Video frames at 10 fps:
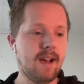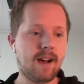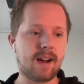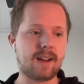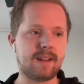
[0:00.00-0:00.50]

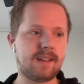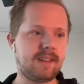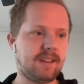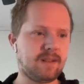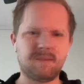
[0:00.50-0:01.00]

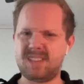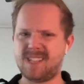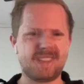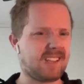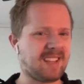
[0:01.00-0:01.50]

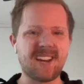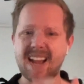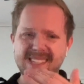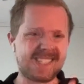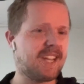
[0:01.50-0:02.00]
The
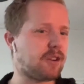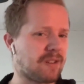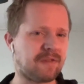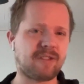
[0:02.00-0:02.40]
next tier of